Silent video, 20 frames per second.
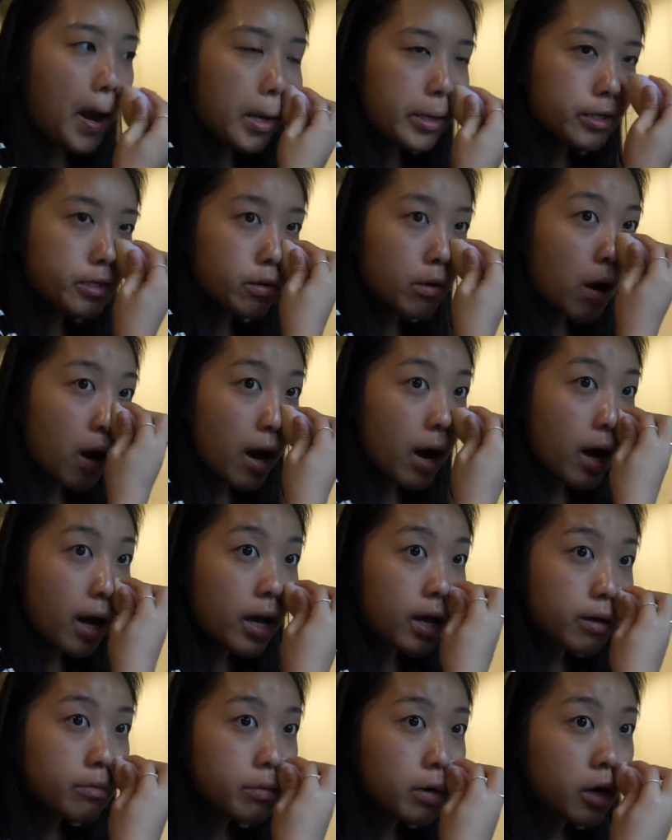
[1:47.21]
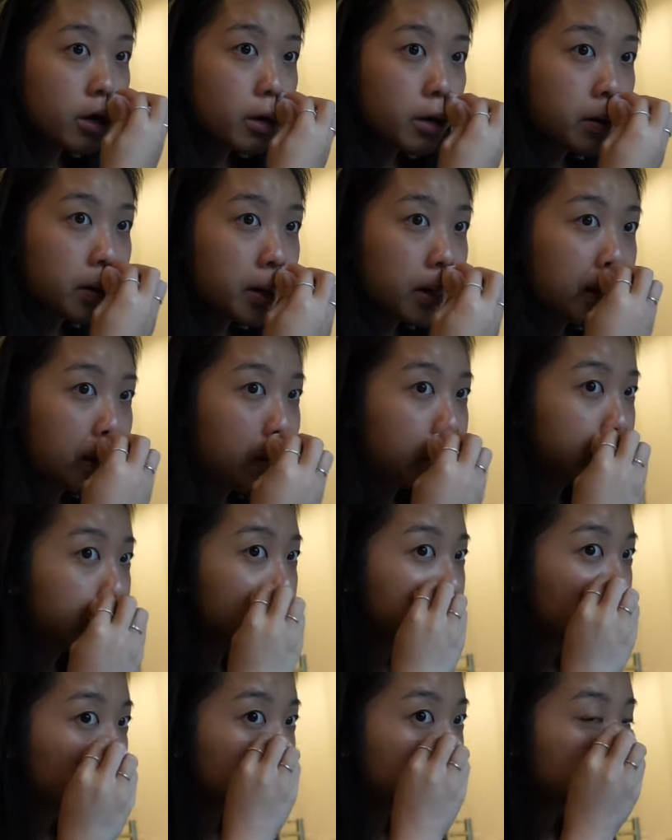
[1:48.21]
So I am hurrying up,
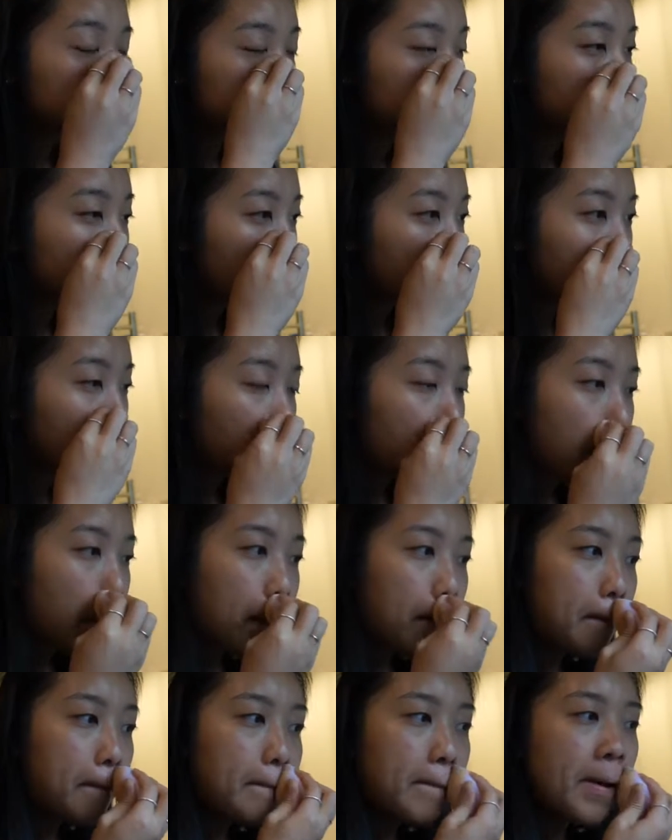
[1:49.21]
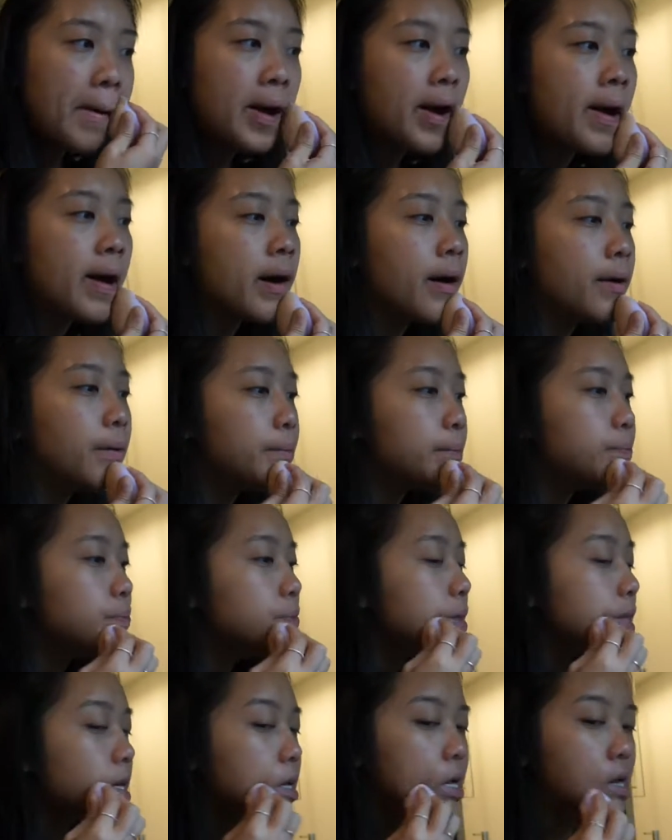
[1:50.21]
trying to do my makeup
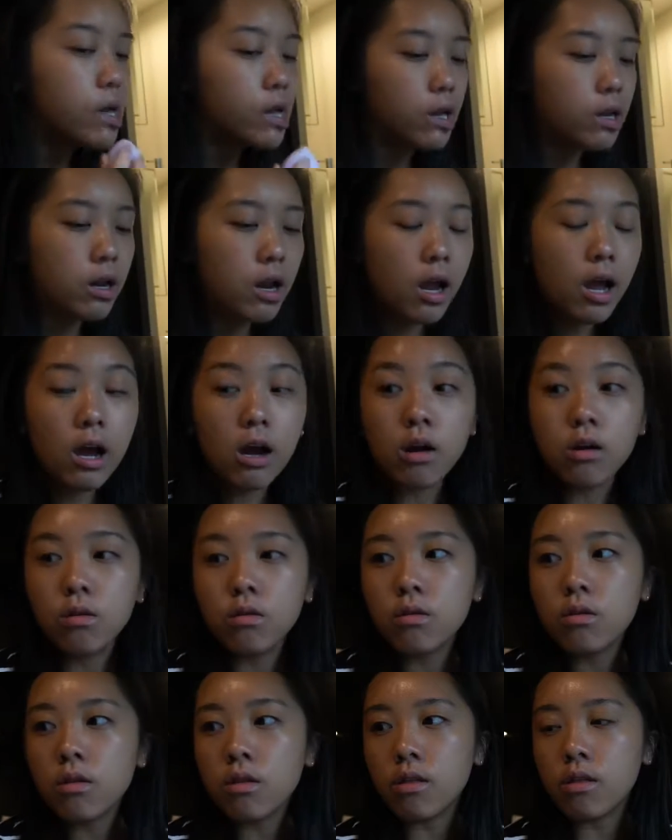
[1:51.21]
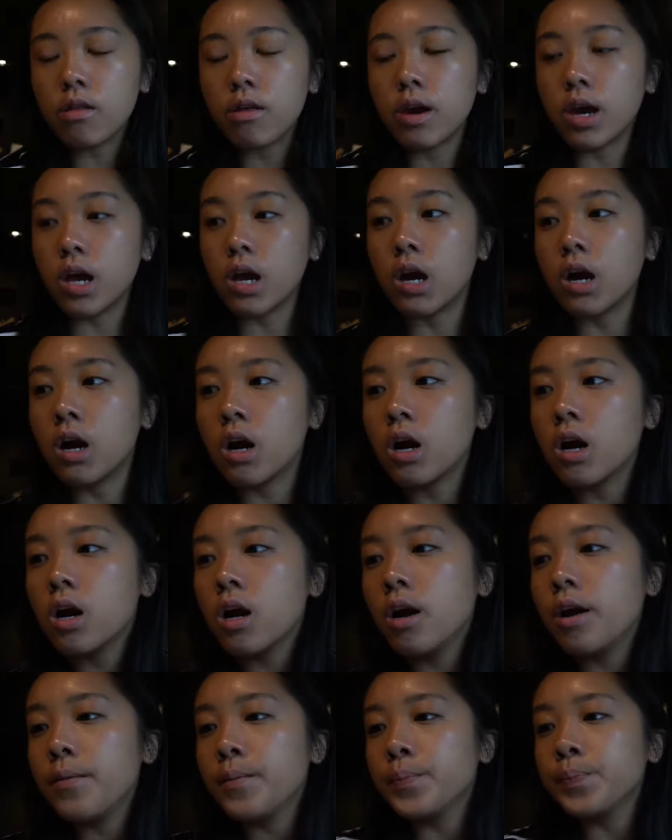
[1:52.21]
and head out there
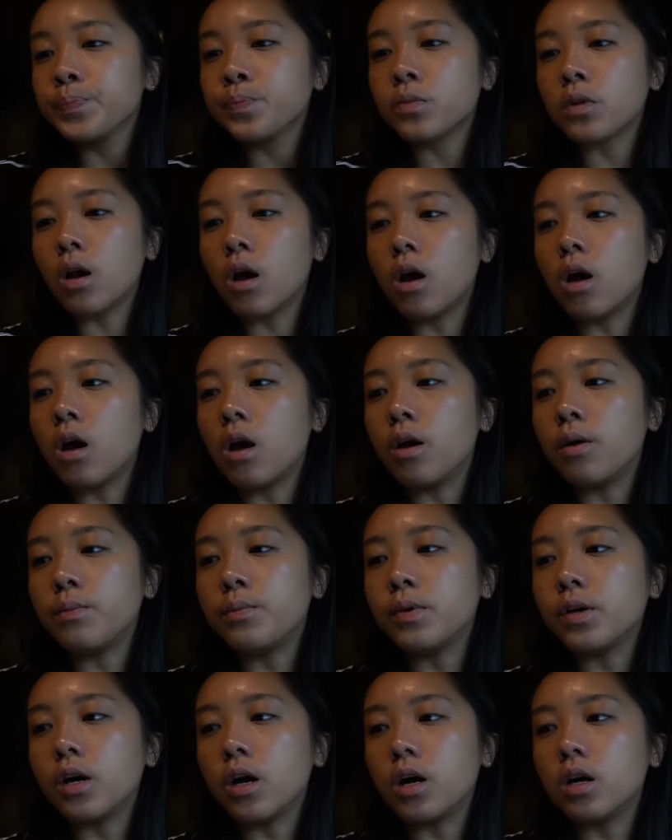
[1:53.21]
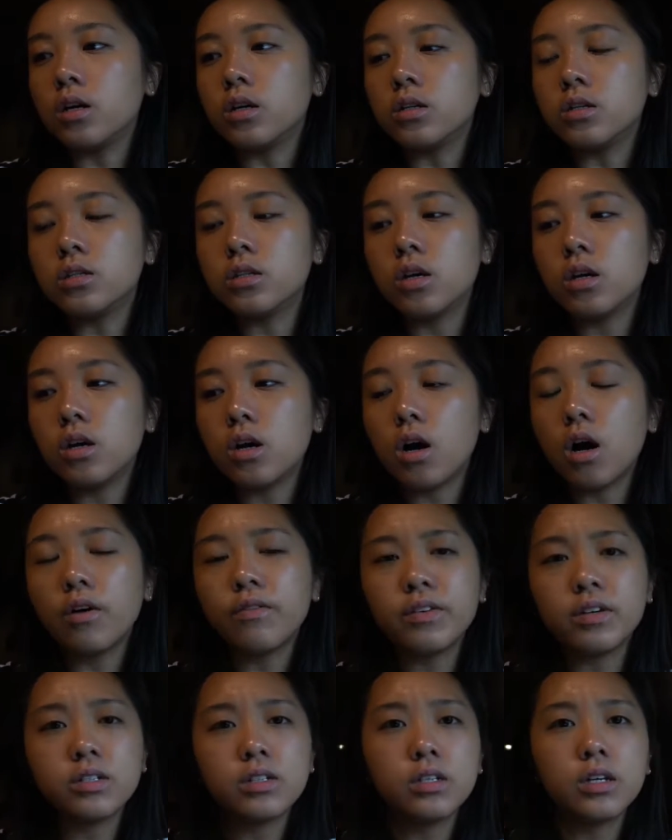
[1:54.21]
because
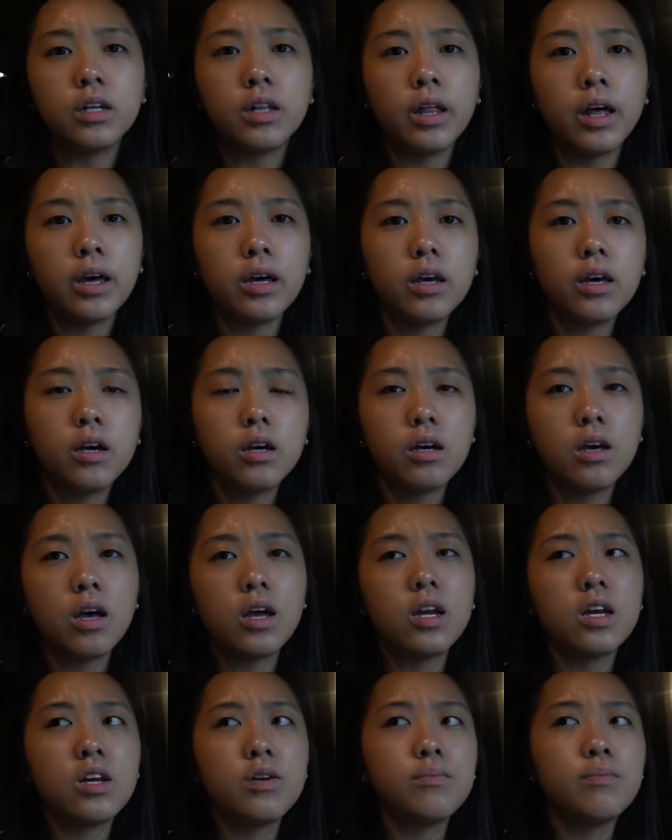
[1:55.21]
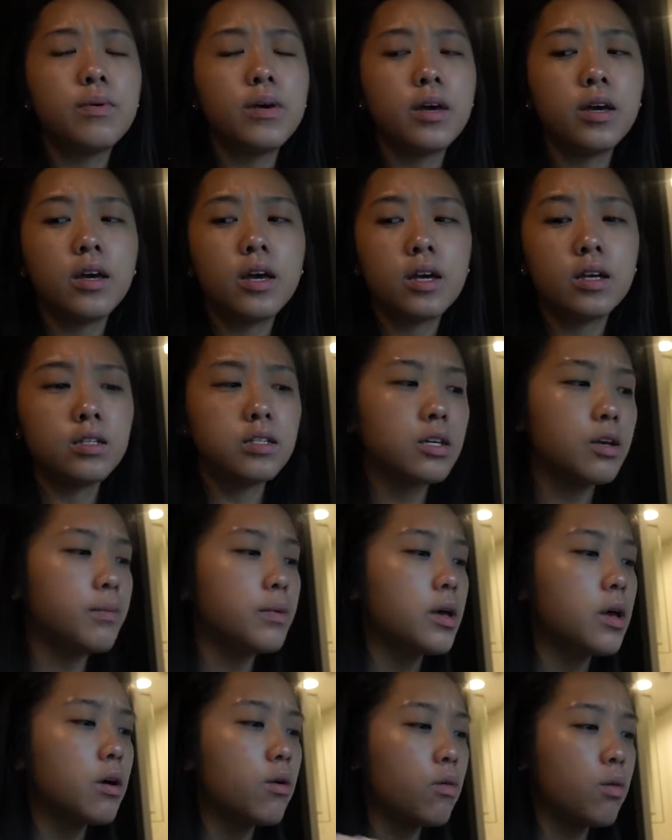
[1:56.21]
obviously, like any big
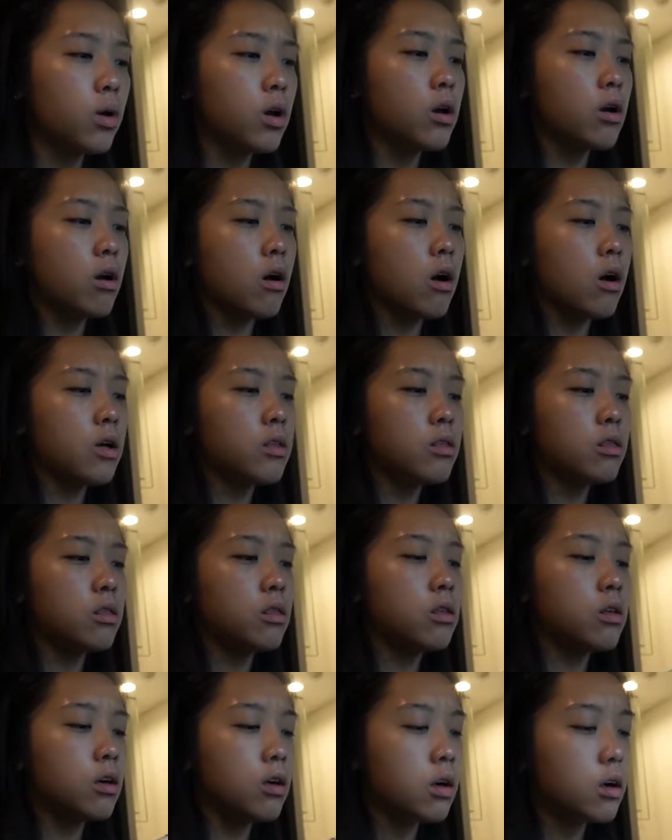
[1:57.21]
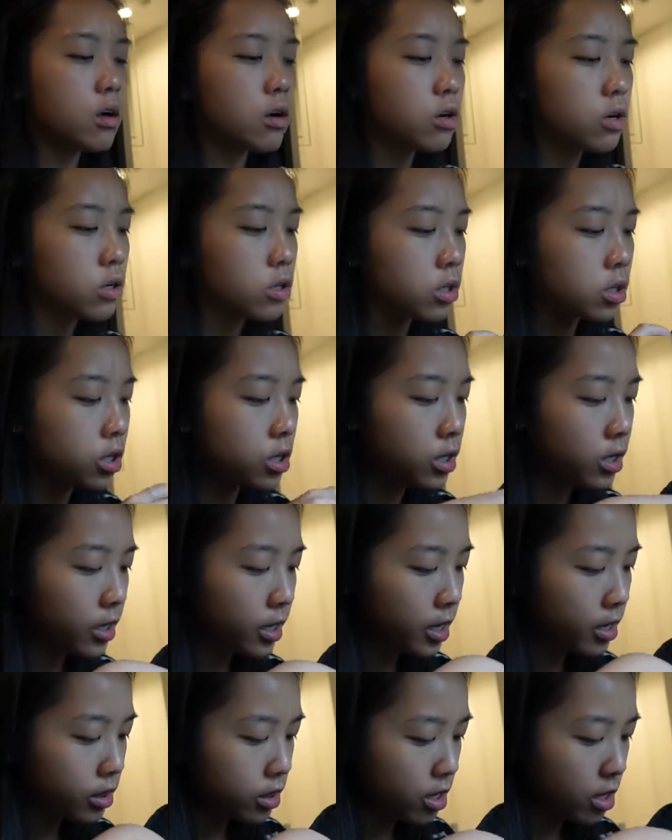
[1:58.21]
exhibit and whatnot, the earlier you
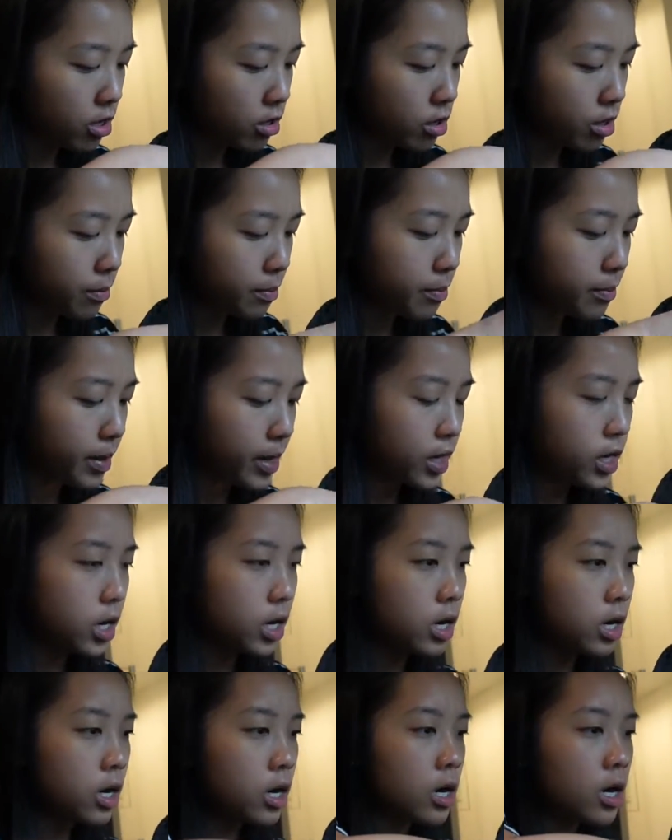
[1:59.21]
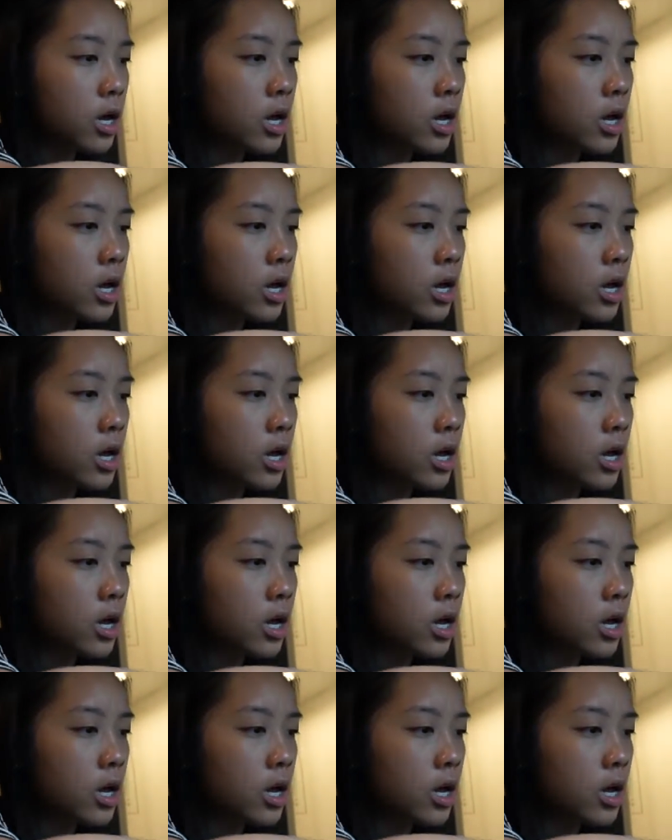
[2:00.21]
get there, the better.